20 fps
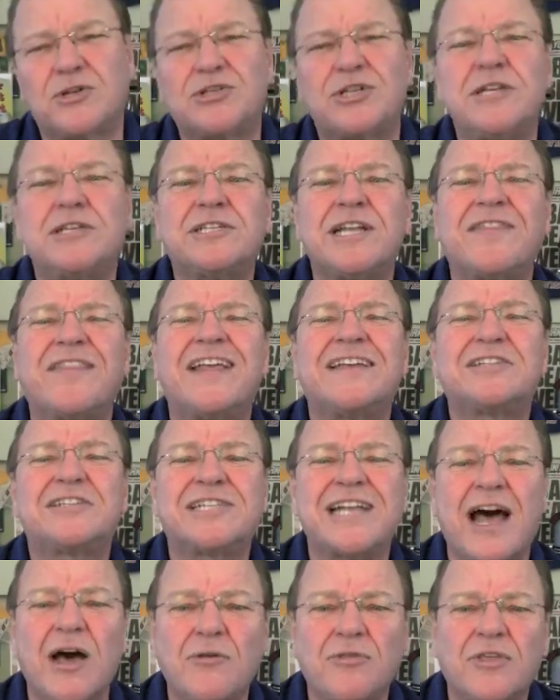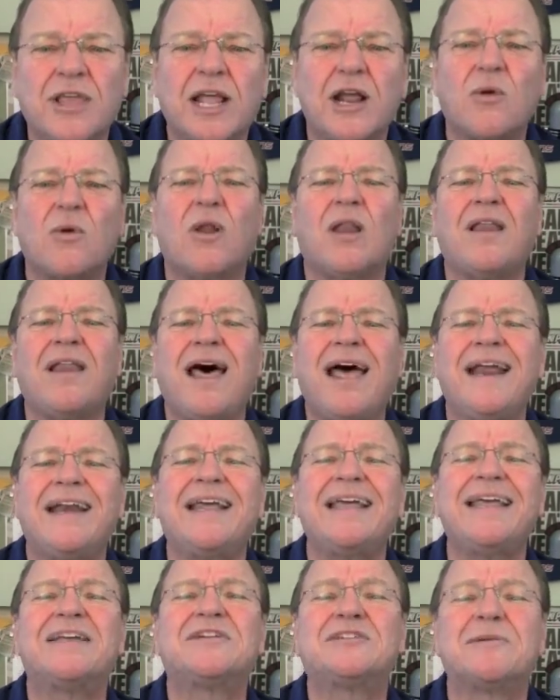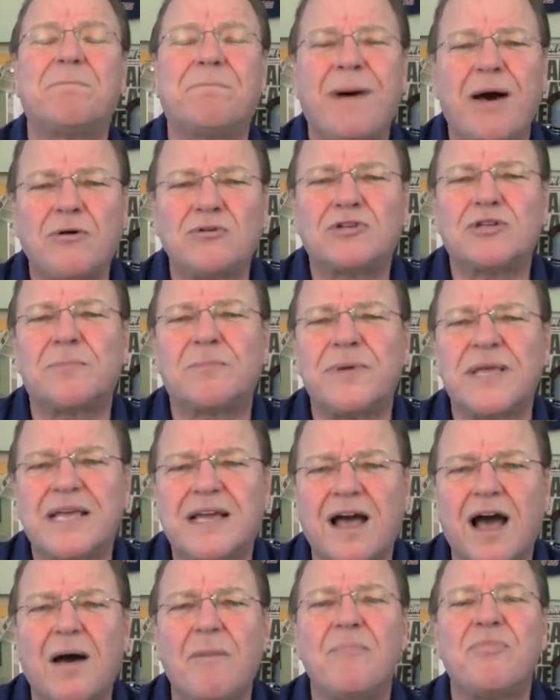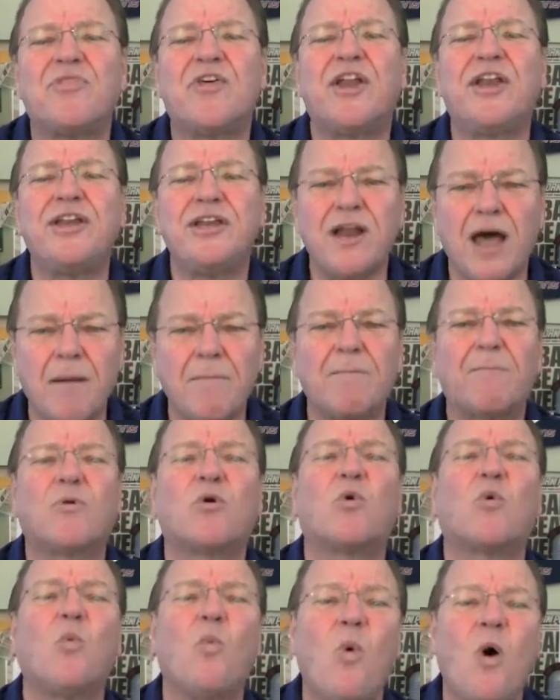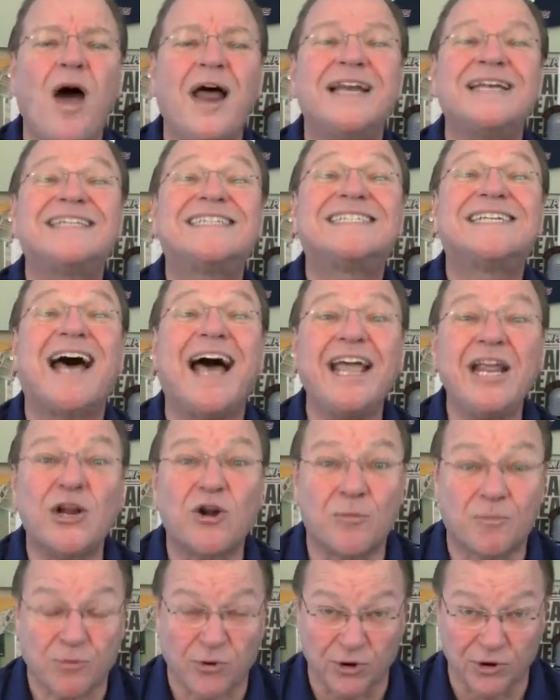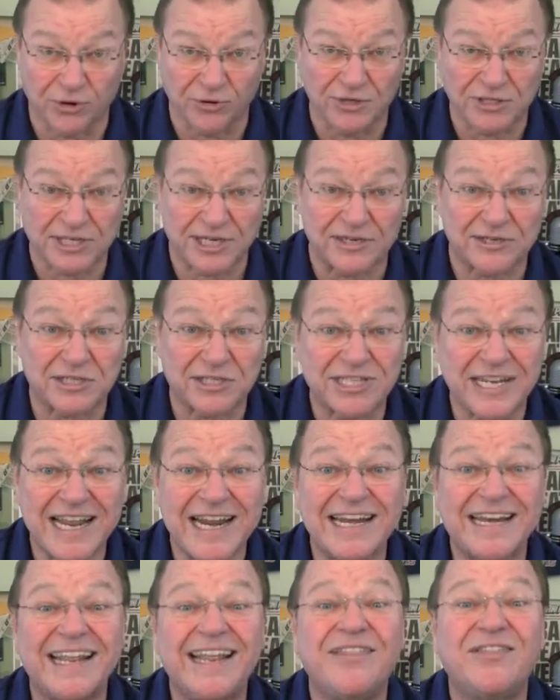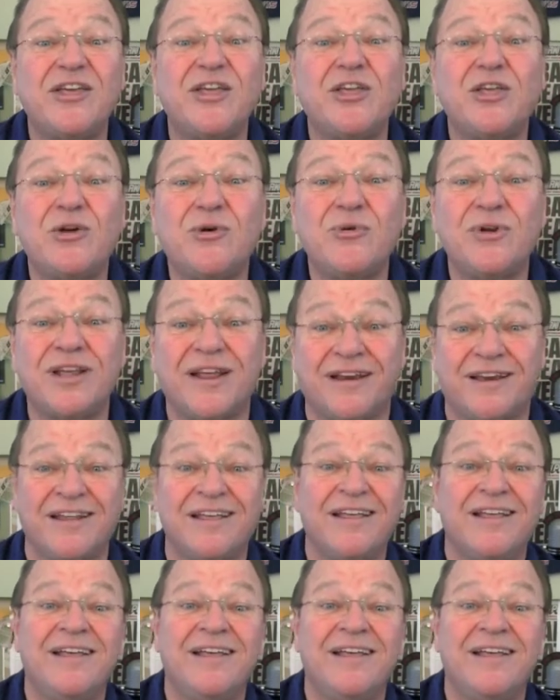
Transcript: She said that South Carolina is about to become the #1 tire-producing state in the union.